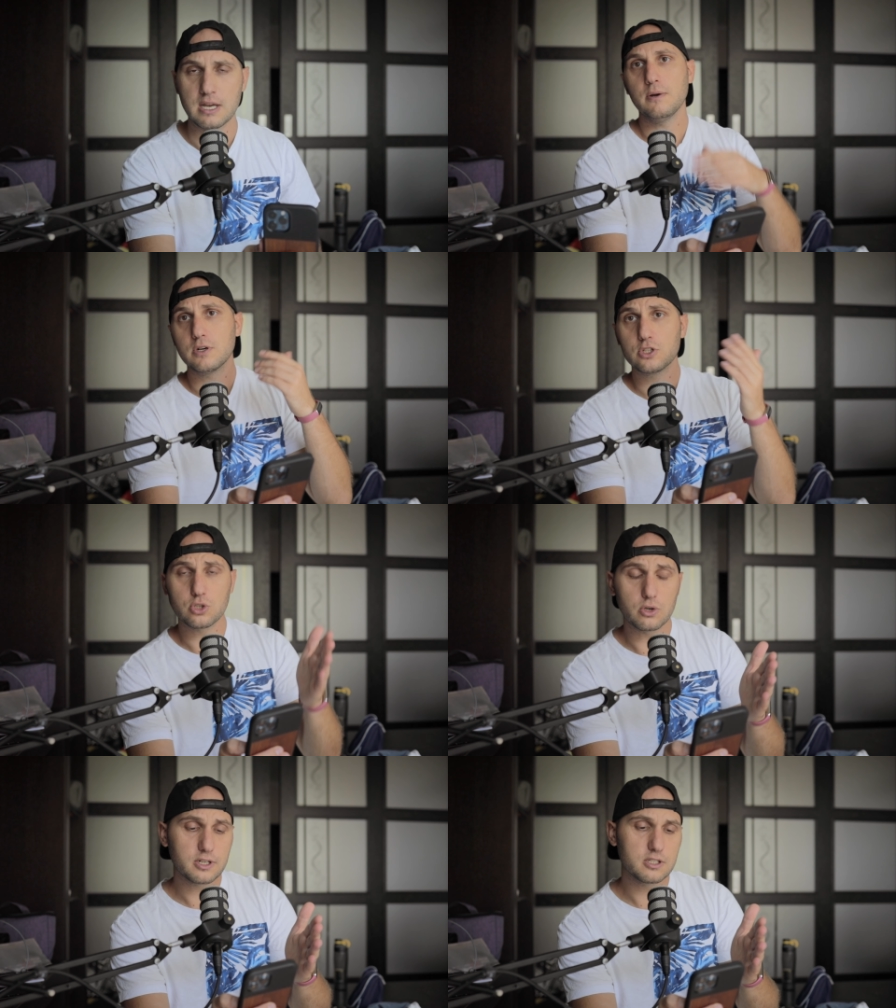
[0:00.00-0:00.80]
There were
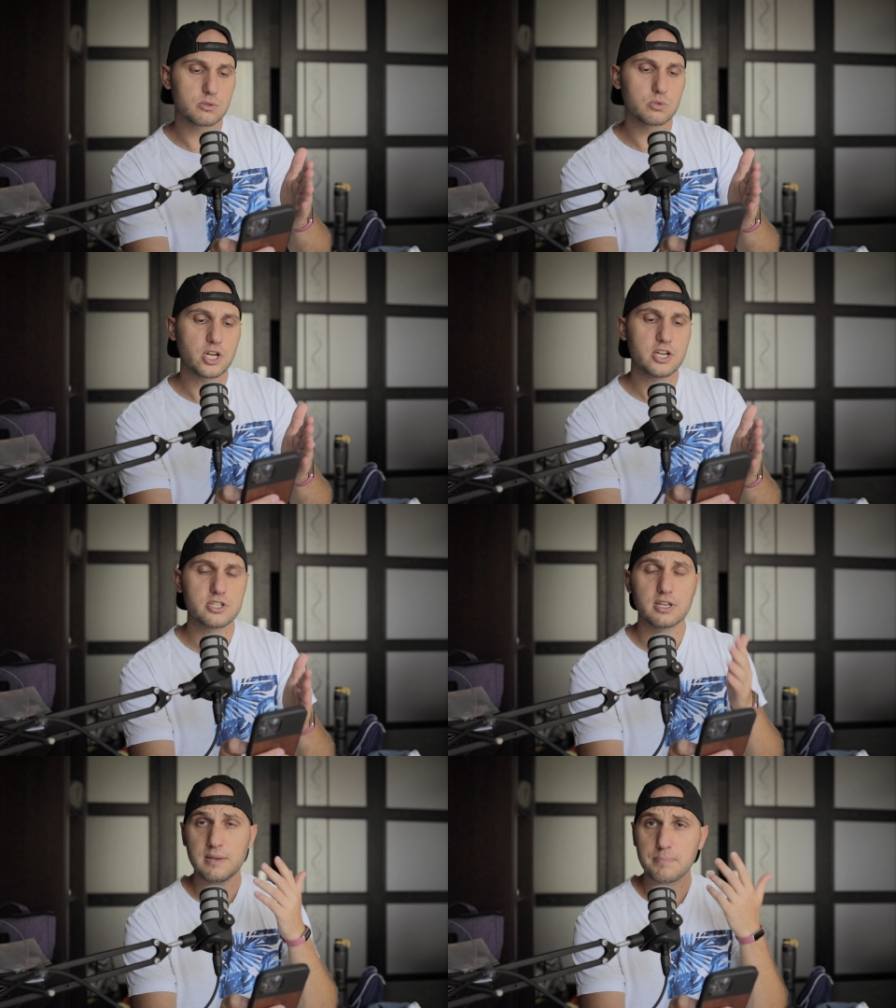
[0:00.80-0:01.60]
shortcuts to
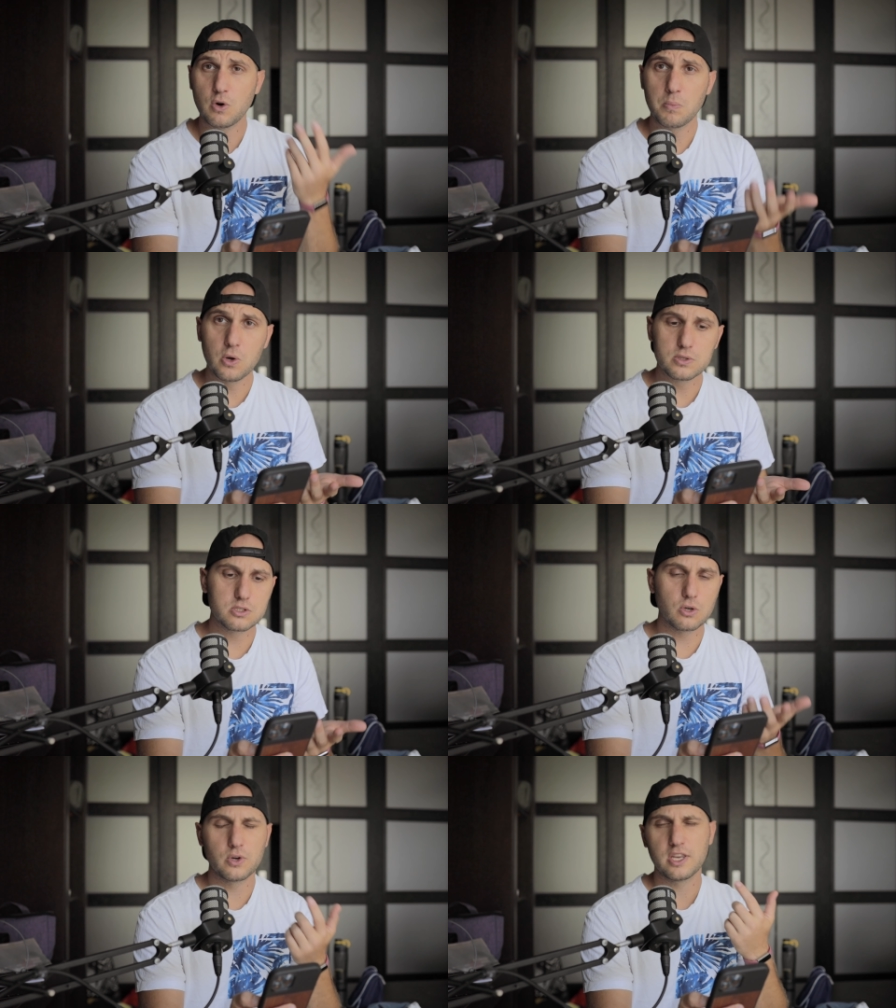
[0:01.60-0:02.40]
change the gimbal mode,
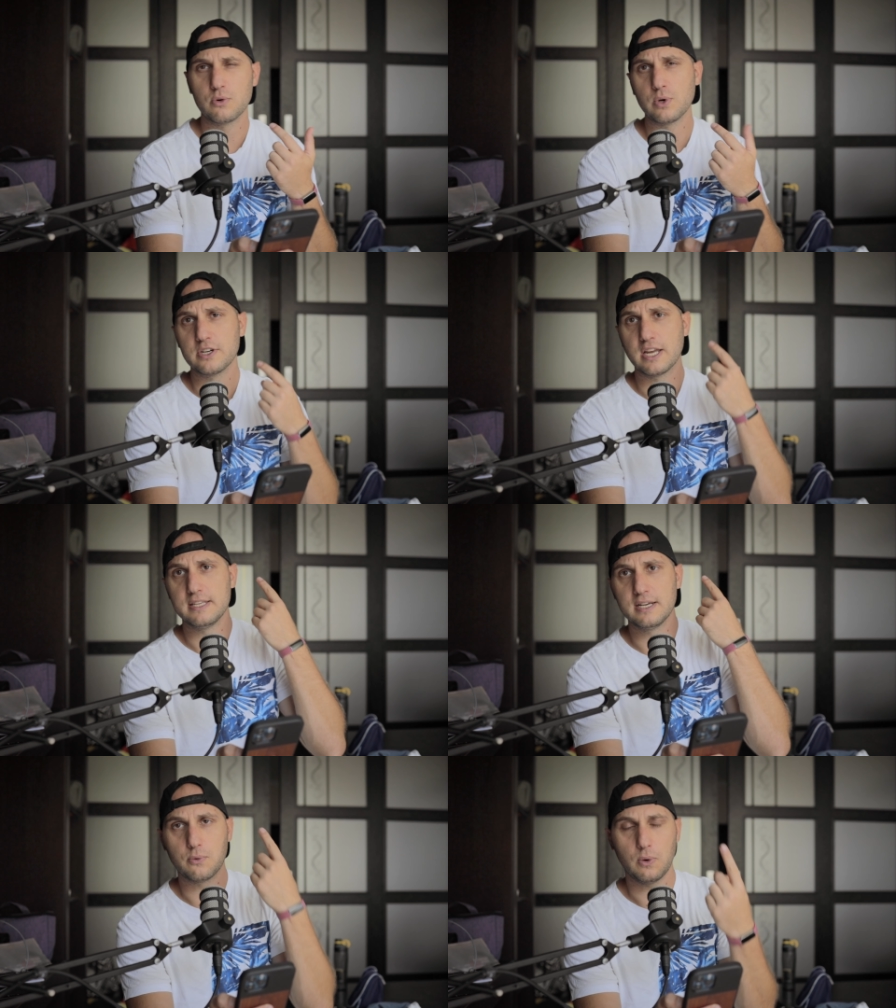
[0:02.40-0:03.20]
so here we are
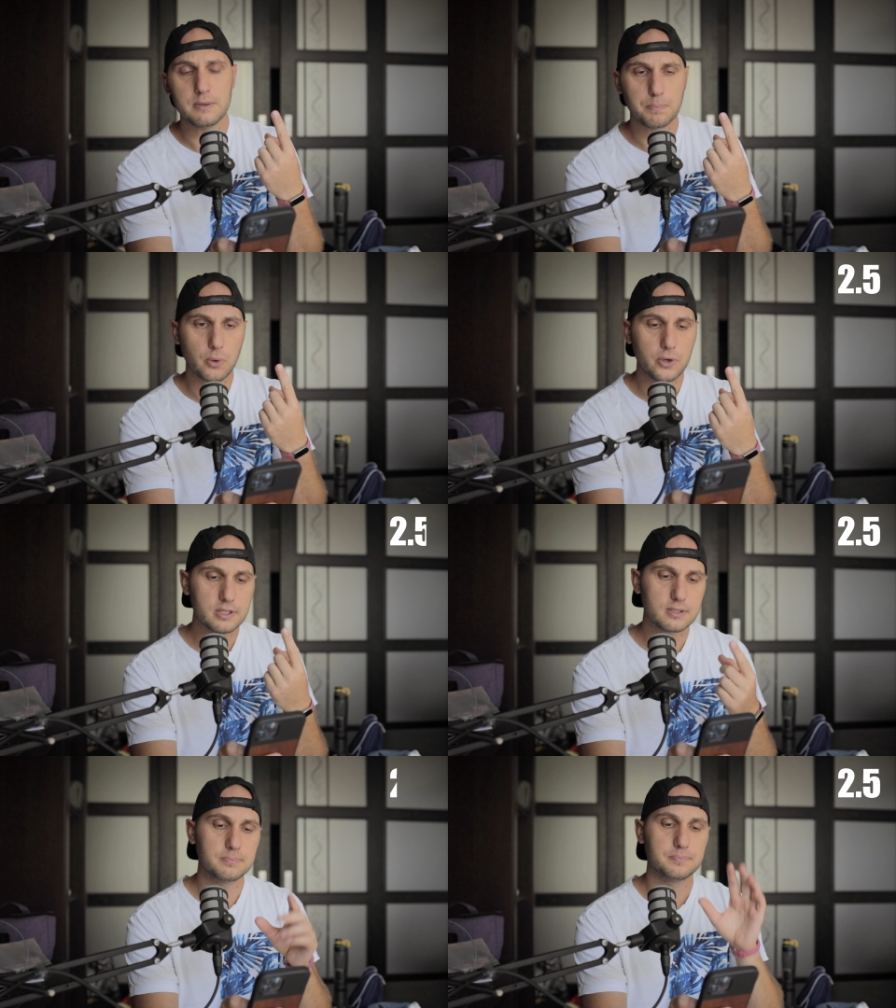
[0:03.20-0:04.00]
getting 1 point.